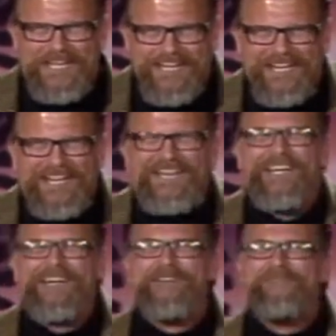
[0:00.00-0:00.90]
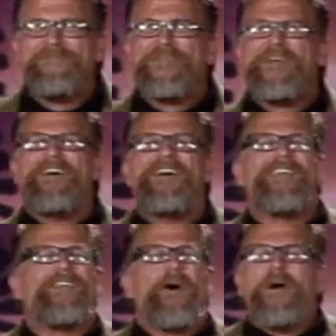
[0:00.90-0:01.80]
And he loved them, and he.
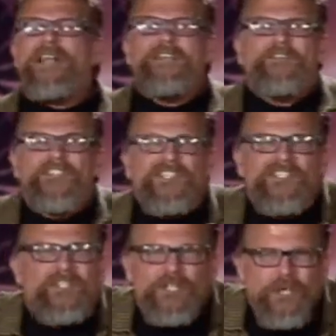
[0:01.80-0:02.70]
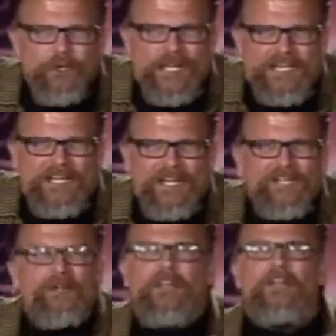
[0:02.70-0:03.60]
You know what? You're just deluded.
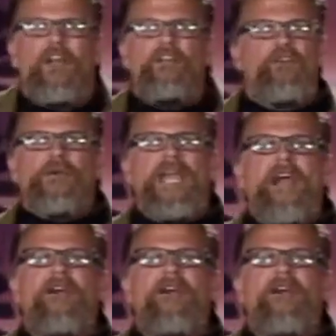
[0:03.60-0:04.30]
You, no matter you what